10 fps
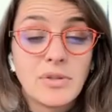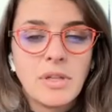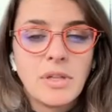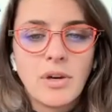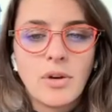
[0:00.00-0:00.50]
that's a
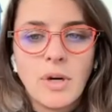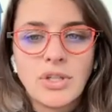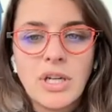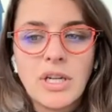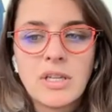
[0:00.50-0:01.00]
really good
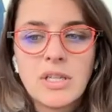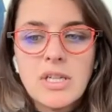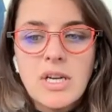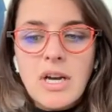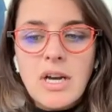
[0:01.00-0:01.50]
question.
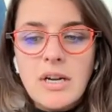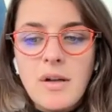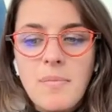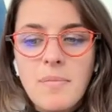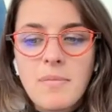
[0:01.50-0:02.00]

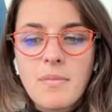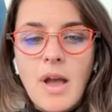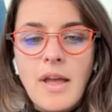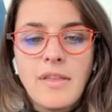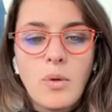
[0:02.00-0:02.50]
Um,
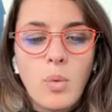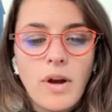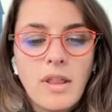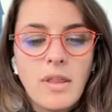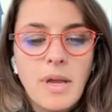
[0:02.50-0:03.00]
I think
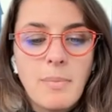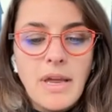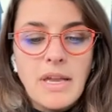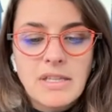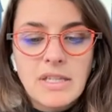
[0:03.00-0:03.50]
one of the big
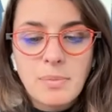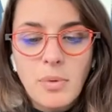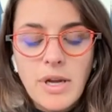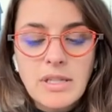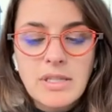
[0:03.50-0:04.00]
basis
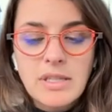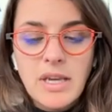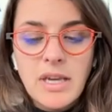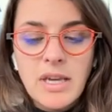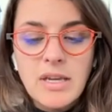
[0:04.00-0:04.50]
points
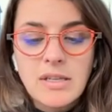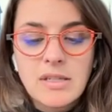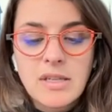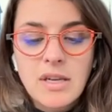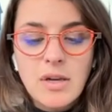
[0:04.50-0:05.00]

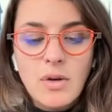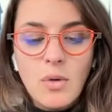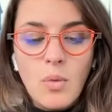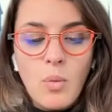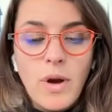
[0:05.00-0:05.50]
is
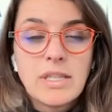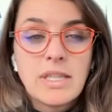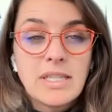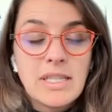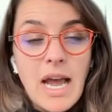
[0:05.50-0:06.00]
what is
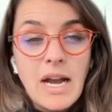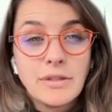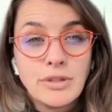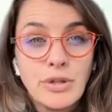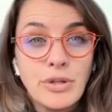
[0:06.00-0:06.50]
the stack
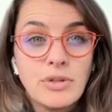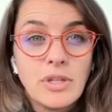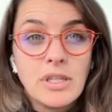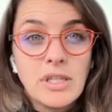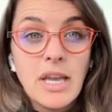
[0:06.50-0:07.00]
that you're
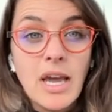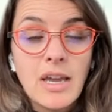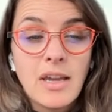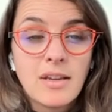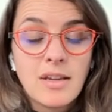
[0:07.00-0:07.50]
using
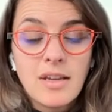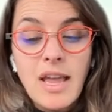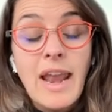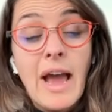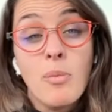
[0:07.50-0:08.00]
today
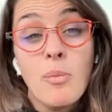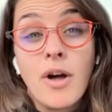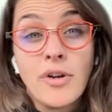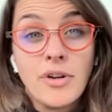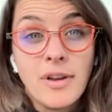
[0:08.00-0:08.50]
and how
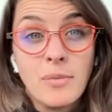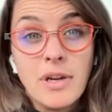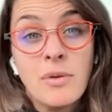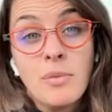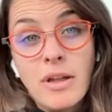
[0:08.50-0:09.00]
modern and,
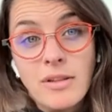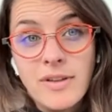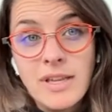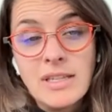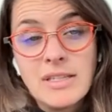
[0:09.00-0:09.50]
and
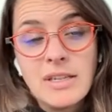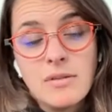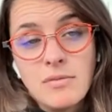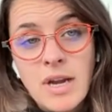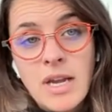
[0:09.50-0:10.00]
relevant is it,
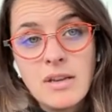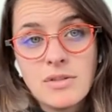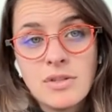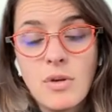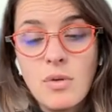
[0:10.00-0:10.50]
right?
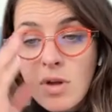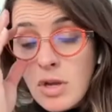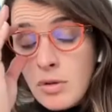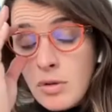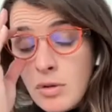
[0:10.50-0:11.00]
So
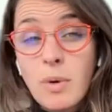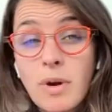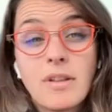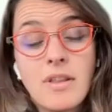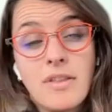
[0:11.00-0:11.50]
those are
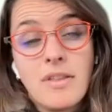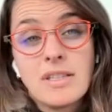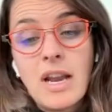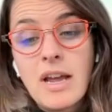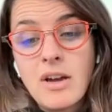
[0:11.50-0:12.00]
one of the
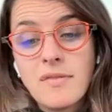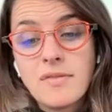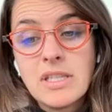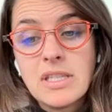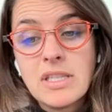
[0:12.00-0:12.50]
things that I
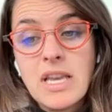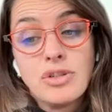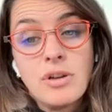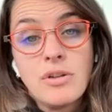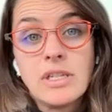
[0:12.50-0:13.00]
often see
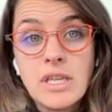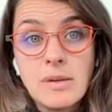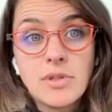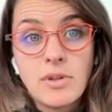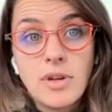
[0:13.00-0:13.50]
engineering
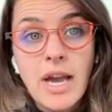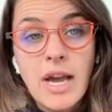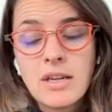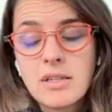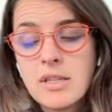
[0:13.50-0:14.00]
teams look
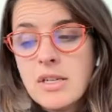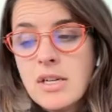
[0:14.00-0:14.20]
at.